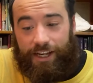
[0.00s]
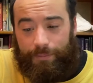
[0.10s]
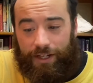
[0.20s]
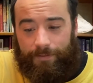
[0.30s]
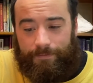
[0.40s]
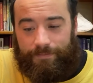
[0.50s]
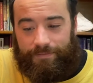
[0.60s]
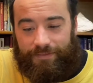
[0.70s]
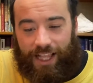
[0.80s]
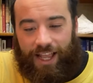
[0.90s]
statement
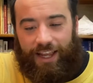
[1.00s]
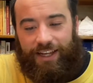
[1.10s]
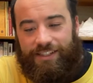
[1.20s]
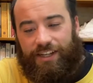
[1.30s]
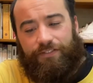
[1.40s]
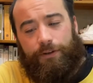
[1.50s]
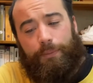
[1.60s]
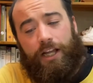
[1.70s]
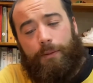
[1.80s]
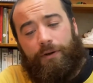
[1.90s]
is that if you
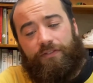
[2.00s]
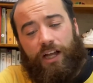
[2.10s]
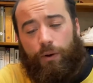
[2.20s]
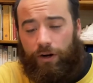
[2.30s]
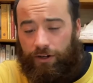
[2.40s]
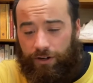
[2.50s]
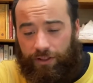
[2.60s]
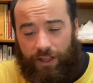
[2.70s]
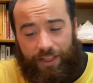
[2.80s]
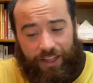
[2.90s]
pick up a flower on
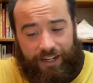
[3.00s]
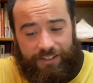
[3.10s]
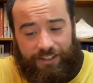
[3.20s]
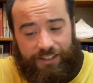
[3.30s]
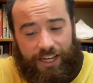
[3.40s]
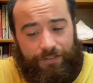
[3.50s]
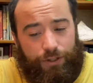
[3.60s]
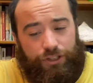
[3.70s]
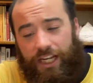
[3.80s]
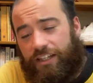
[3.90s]
Earth, that is to say, if
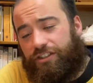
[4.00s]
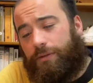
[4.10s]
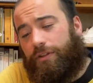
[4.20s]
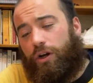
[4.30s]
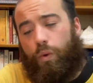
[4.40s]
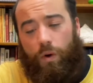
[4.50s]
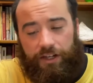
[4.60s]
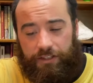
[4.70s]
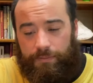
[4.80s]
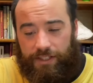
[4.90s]
you change some of the
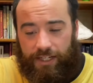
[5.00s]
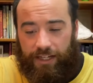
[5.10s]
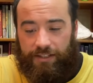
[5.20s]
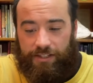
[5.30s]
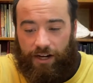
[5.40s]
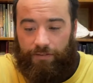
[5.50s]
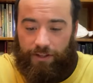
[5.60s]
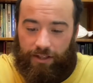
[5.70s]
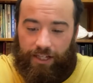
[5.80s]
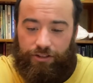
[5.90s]
quantum states of
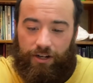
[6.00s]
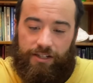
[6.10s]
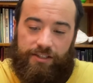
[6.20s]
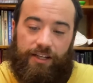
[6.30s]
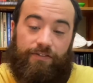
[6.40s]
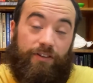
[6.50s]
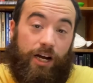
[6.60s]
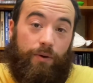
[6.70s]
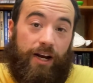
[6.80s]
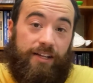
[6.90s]
the electrons that a
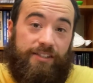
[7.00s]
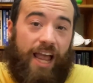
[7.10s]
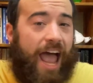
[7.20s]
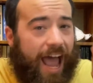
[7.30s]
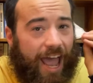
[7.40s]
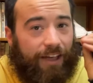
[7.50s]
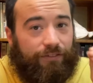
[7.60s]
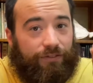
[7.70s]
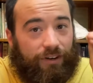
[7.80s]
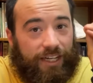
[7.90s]
flower has,
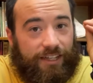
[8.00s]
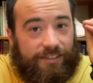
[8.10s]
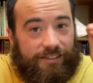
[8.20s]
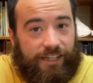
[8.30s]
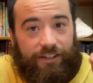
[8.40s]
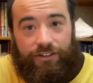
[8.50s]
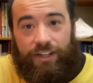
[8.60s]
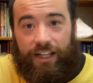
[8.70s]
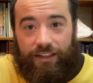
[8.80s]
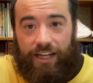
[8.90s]
every
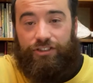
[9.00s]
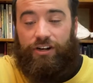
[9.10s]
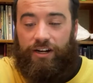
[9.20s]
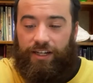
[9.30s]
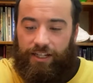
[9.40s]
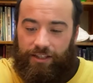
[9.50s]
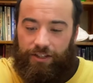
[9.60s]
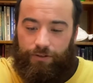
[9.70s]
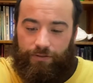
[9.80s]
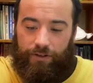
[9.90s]
single electron in
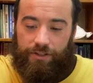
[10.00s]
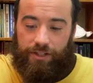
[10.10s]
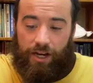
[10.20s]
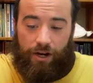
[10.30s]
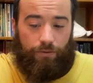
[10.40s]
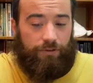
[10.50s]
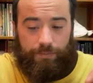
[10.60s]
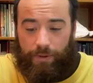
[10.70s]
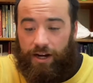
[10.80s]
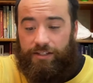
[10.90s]
the universe
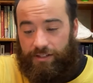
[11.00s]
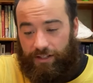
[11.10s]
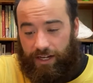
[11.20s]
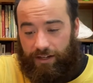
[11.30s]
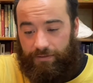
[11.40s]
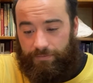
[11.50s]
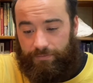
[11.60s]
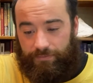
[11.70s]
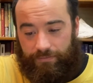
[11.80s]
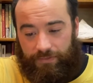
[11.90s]
responds to that,
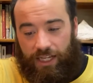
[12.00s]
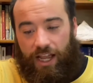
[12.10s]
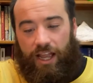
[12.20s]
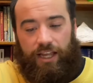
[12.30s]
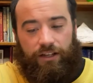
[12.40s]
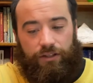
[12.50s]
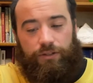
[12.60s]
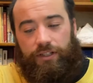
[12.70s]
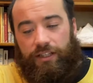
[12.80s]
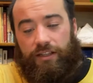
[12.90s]

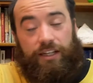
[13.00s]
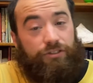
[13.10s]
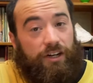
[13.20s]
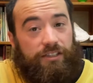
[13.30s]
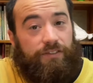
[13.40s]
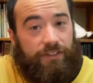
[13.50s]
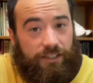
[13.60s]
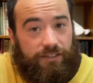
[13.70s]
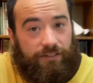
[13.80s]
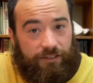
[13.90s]
including the electrons of a
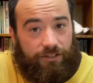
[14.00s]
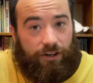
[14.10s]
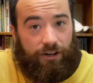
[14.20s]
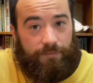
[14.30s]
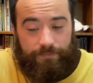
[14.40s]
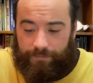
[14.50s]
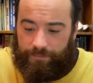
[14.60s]
distant star.